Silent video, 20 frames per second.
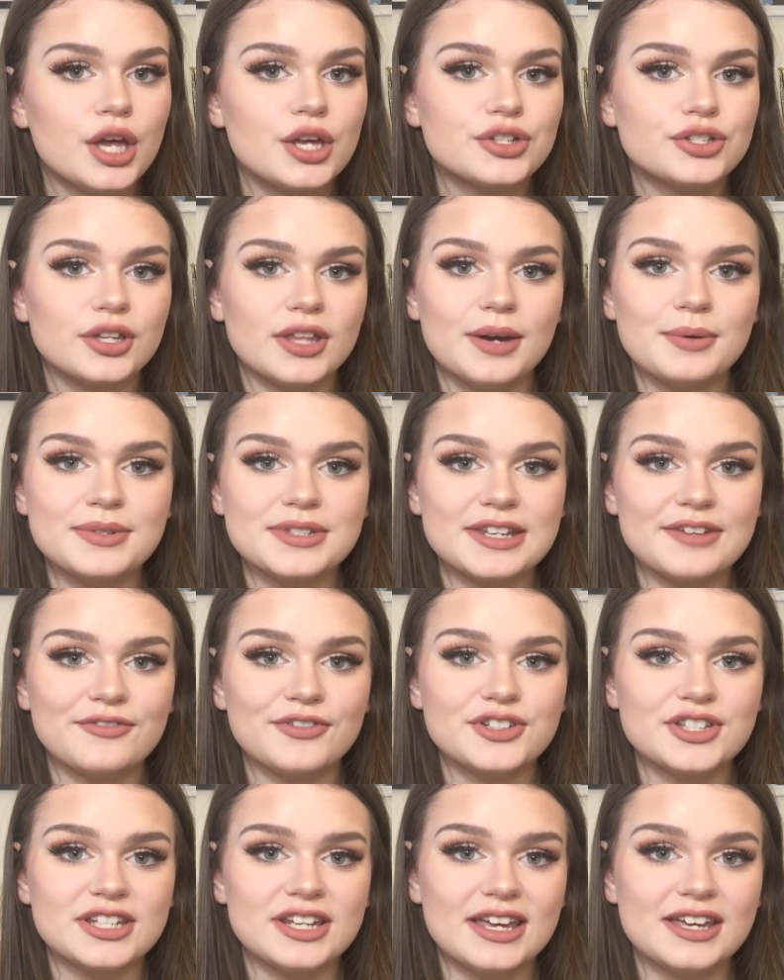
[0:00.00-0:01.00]
So that was it
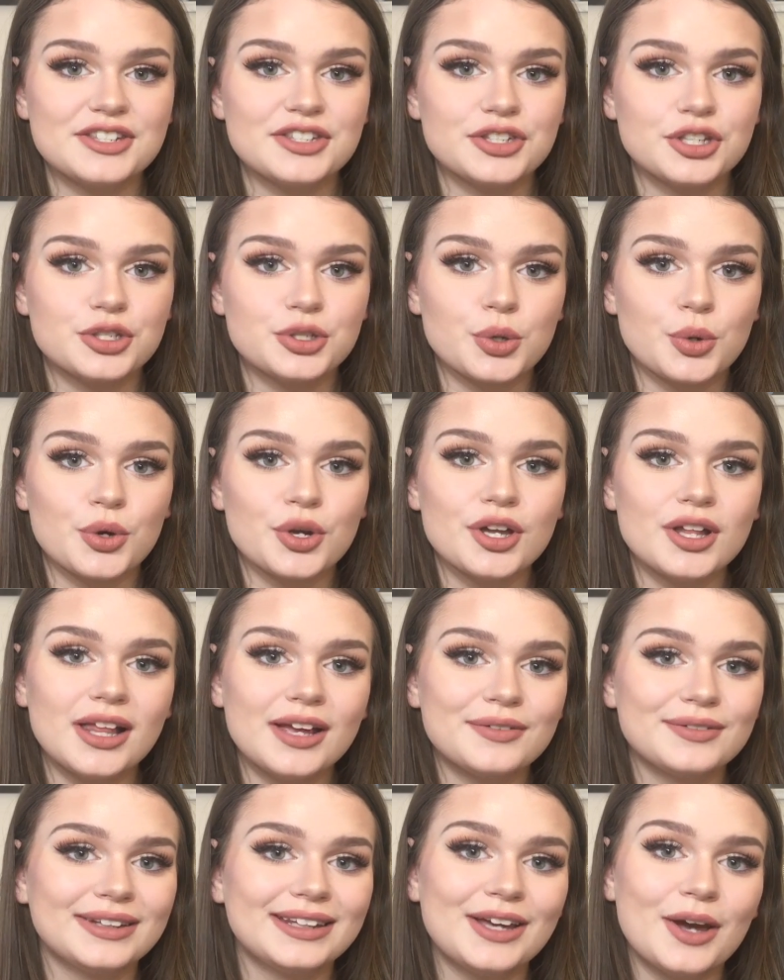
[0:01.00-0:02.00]
for today's tutorial.
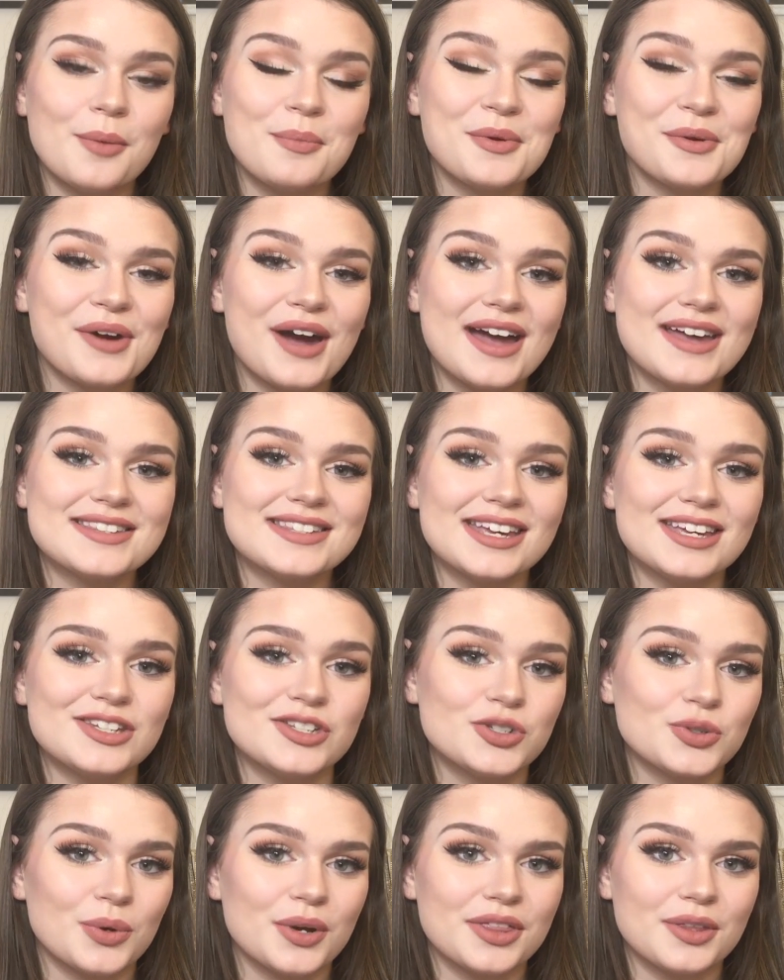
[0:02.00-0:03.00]
I really hope you guys
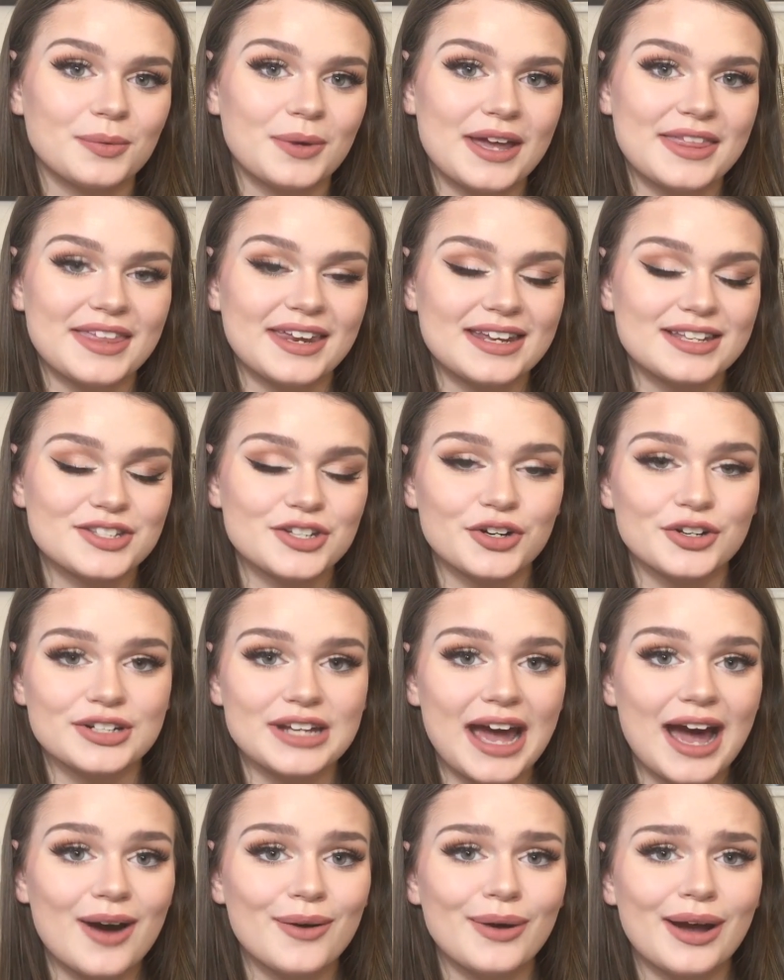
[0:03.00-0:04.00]
enjoy the way that it
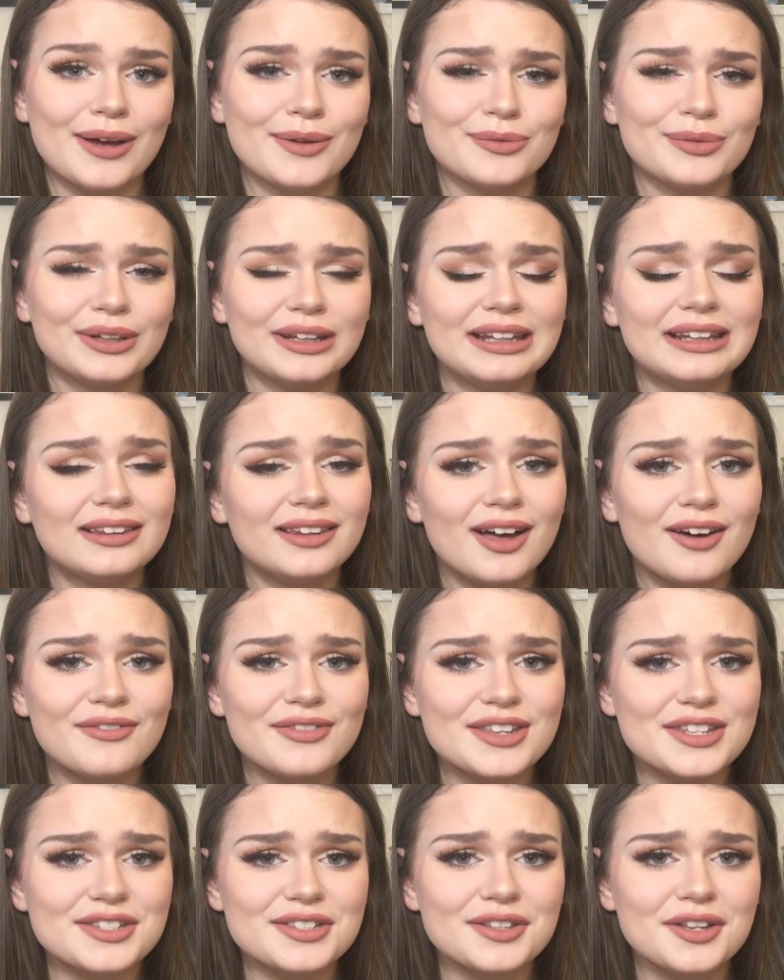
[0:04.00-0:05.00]
turned out. I really
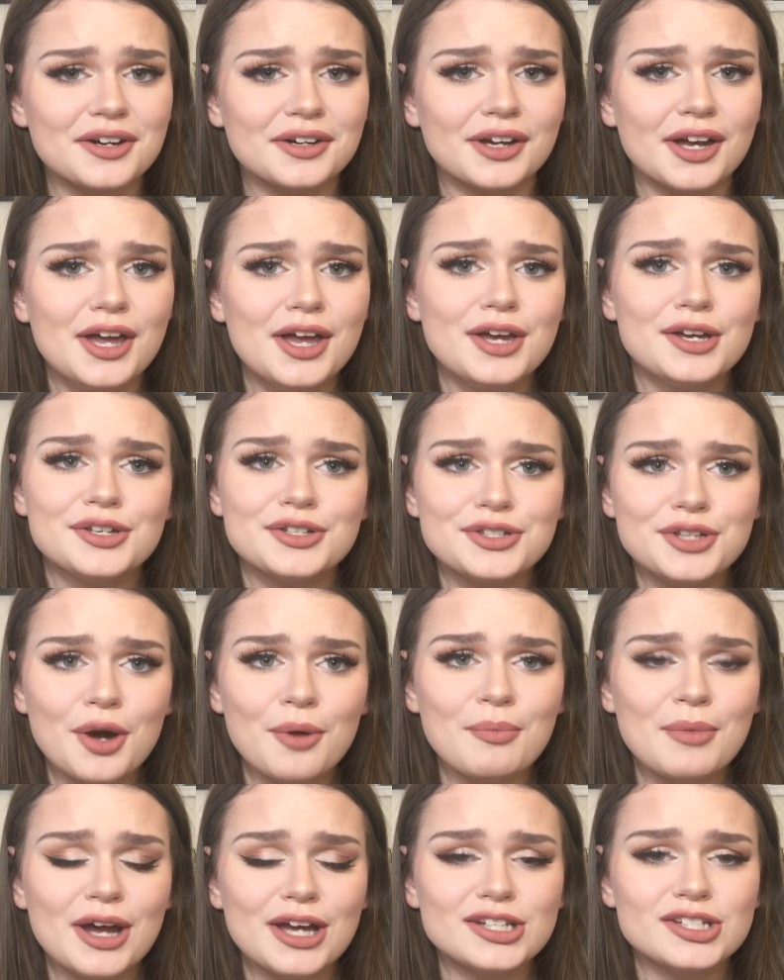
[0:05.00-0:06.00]
love this look
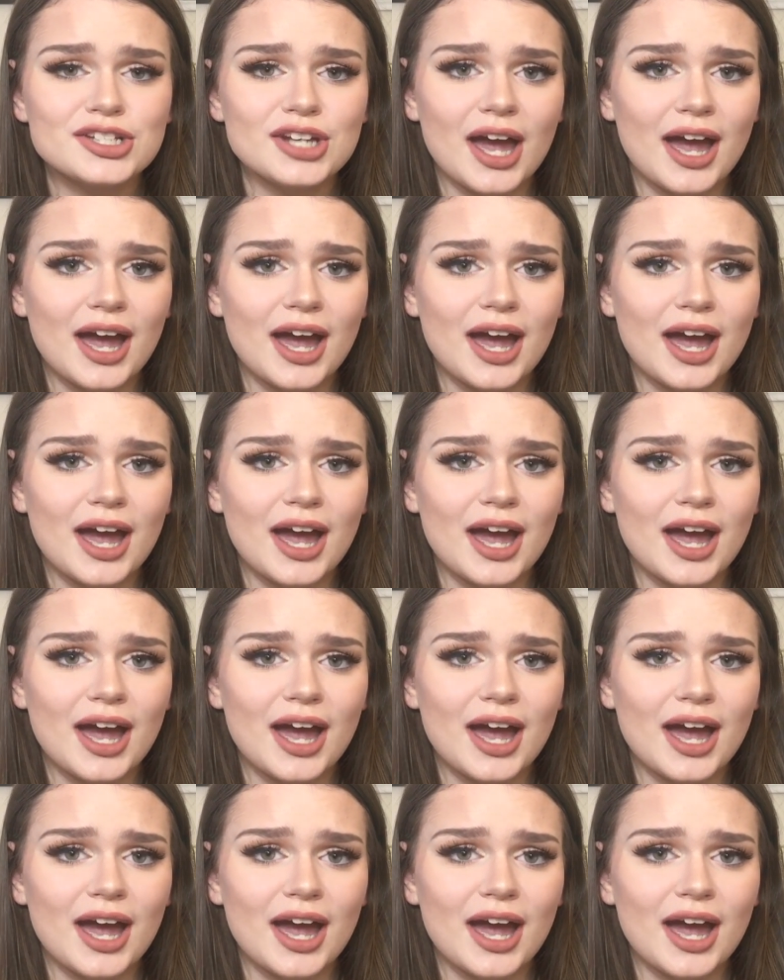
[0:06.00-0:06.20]
so much.